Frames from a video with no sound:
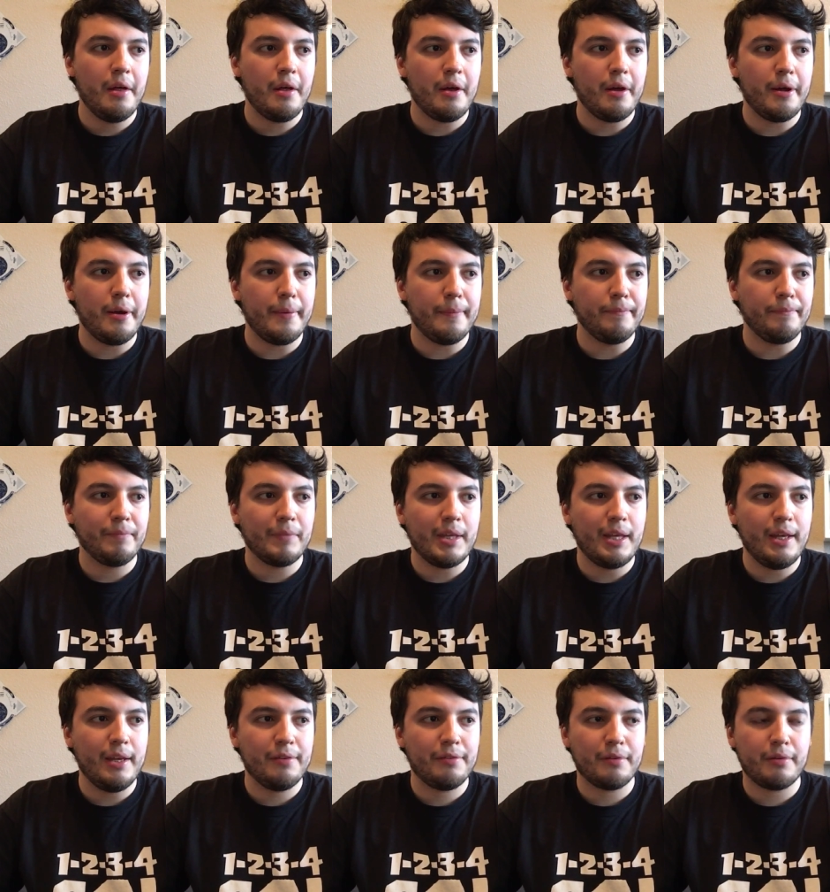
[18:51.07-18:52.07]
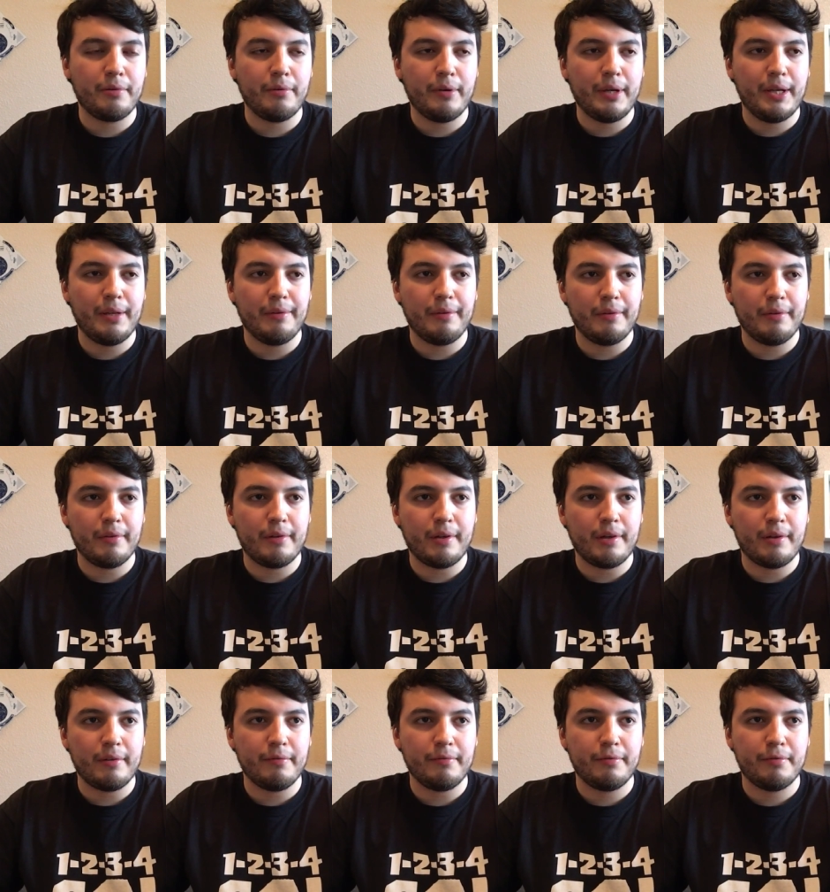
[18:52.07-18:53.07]
Um, he has a great,
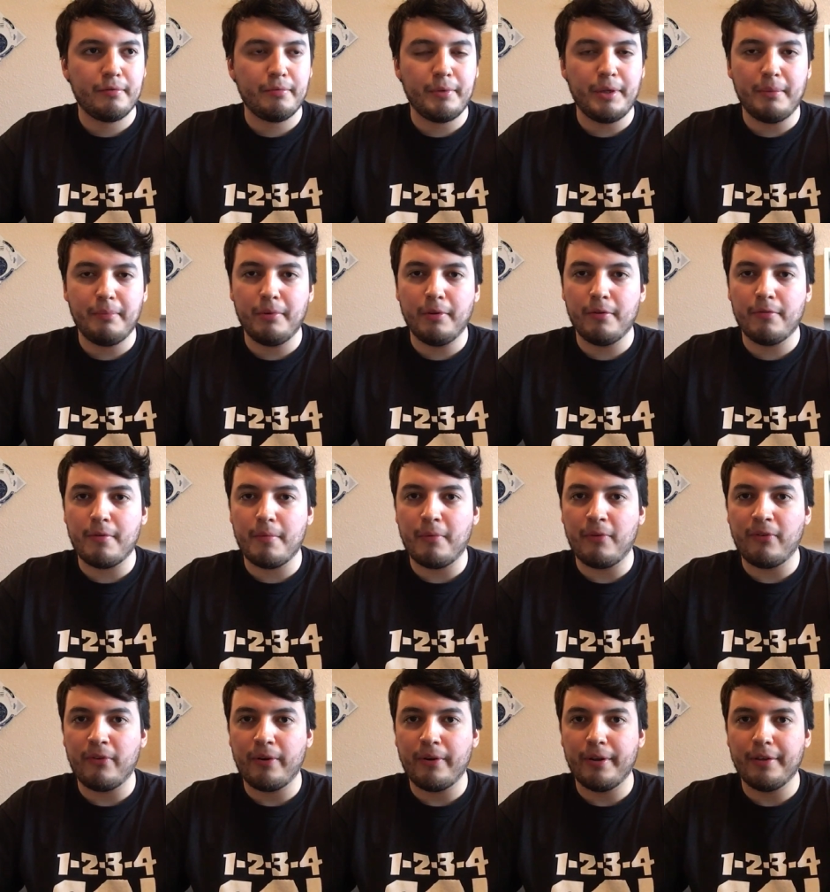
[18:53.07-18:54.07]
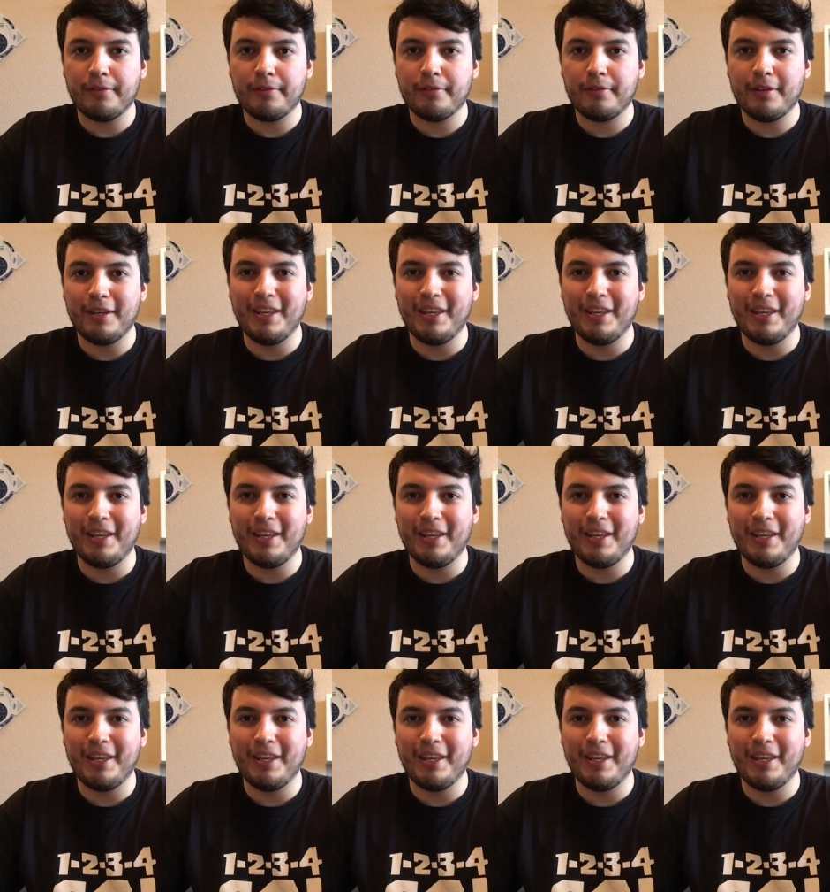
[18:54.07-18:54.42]
sweet, beautiful voice.